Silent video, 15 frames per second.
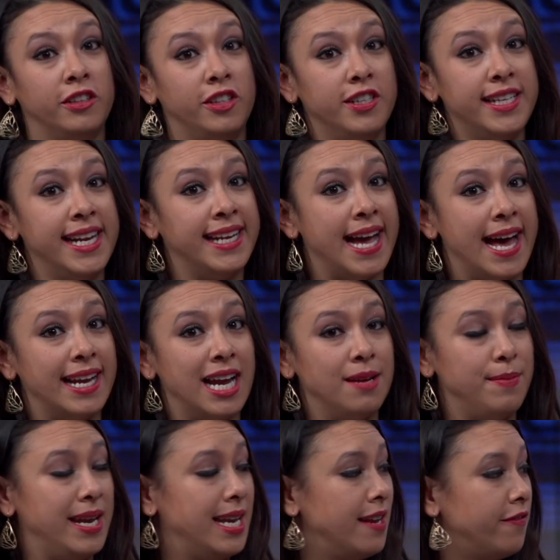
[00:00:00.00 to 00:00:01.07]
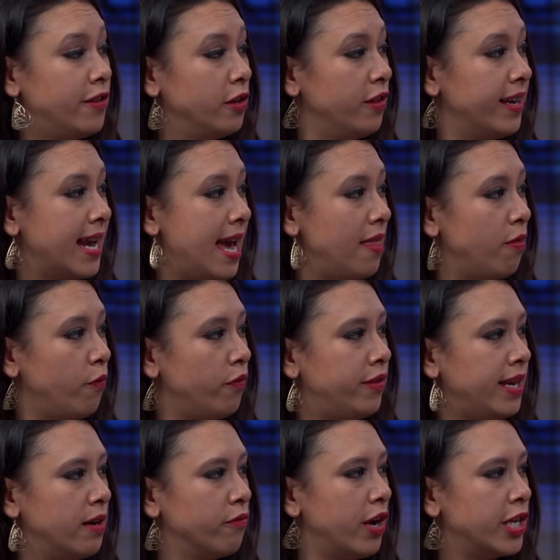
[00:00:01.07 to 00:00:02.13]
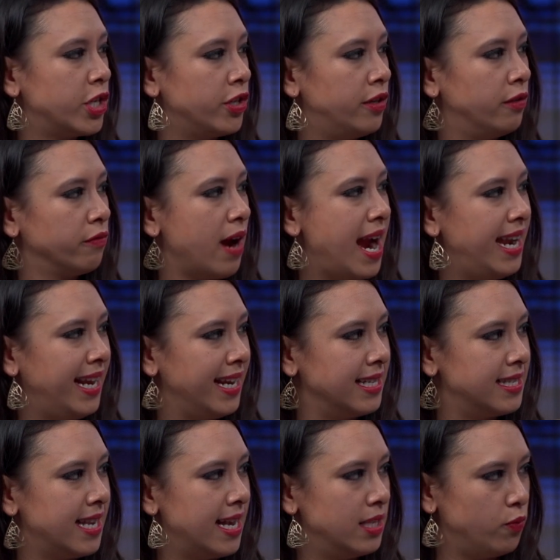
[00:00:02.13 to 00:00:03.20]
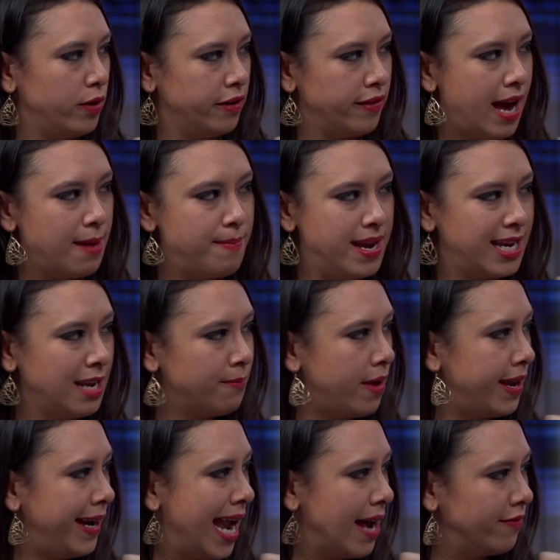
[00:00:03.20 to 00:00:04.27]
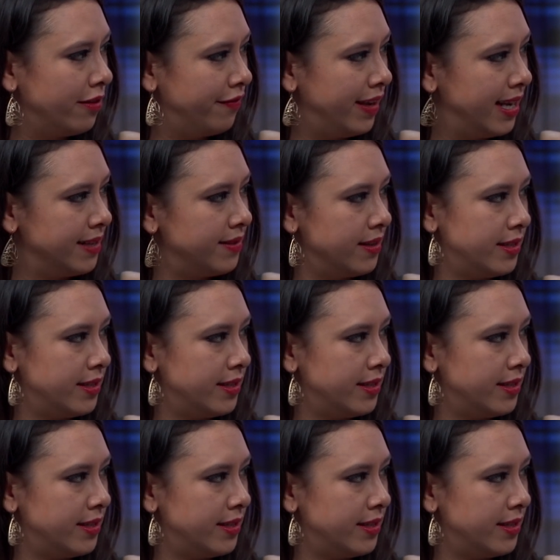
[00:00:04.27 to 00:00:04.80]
are looking at. I mean, if you look at the original writing, it says, we're not making money off of this.